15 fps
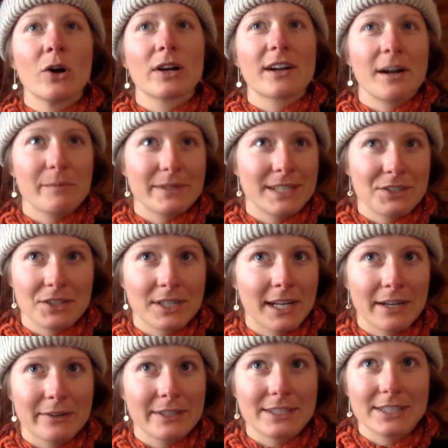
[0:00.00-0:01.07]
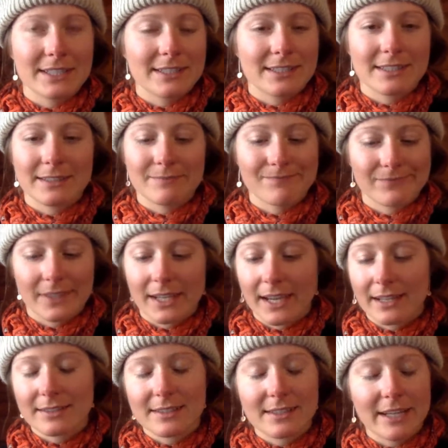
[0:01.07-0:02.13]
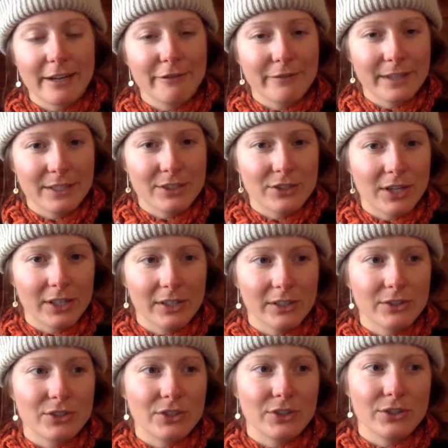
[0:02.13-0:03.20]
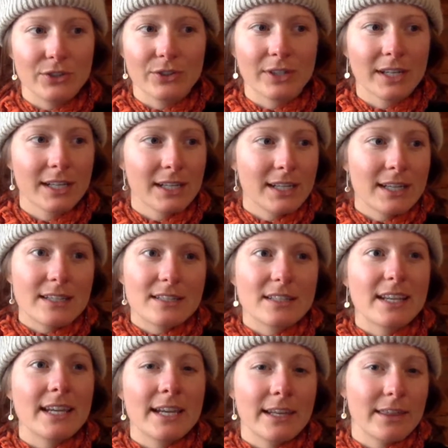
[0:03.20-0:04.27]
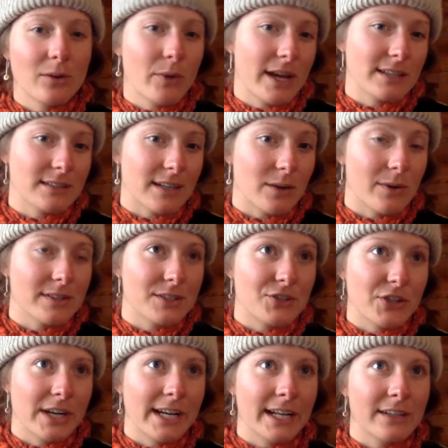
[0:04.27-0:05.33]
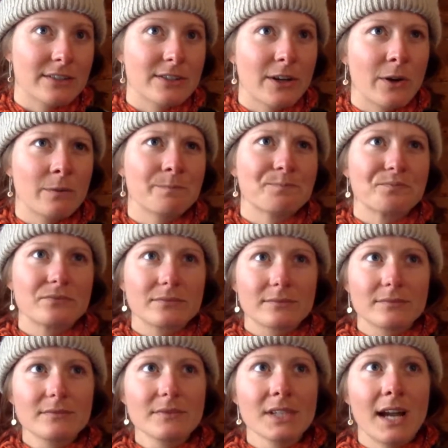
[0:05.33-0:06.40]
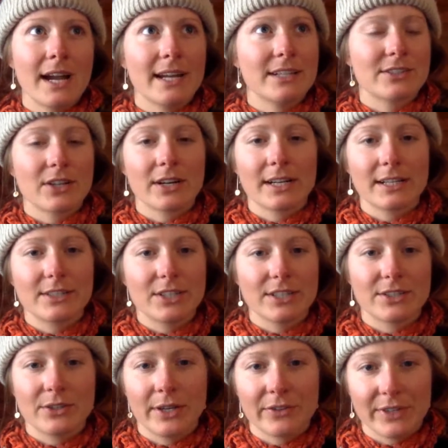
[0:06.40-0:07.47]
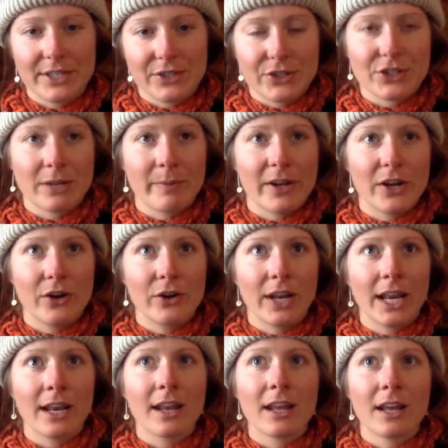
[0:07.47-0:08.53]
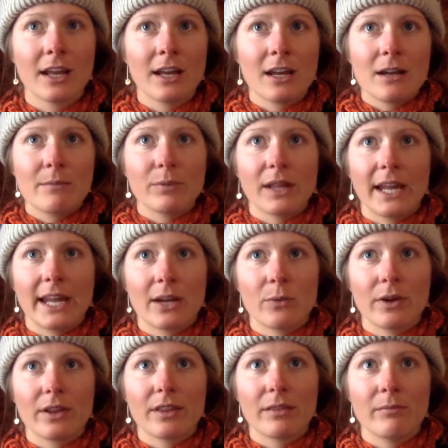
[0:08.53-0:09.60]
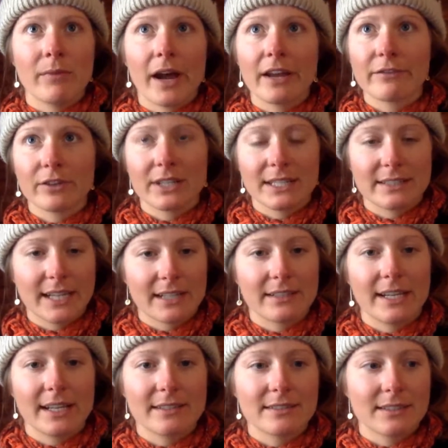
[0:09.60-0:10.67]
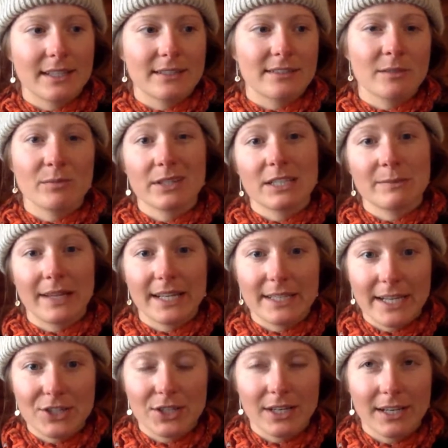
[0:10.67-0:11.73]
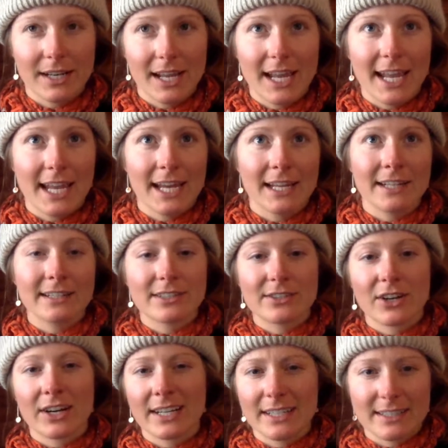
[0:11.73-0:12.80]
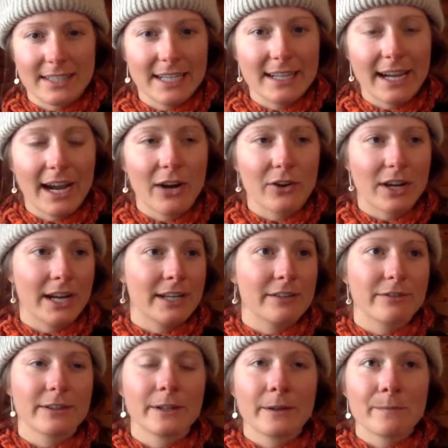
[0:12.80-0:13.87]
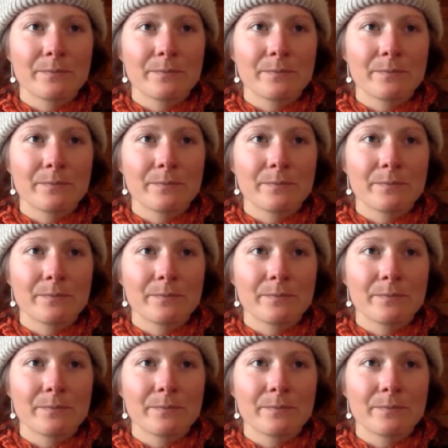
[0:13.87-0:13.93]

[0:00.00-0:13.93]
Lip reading: or competition, I would just get stiff and struggle to ski the ways that I was in training. So I started just doing research on my own and playing with mindfulness techniques as simple as meditation and starting to seek out kind of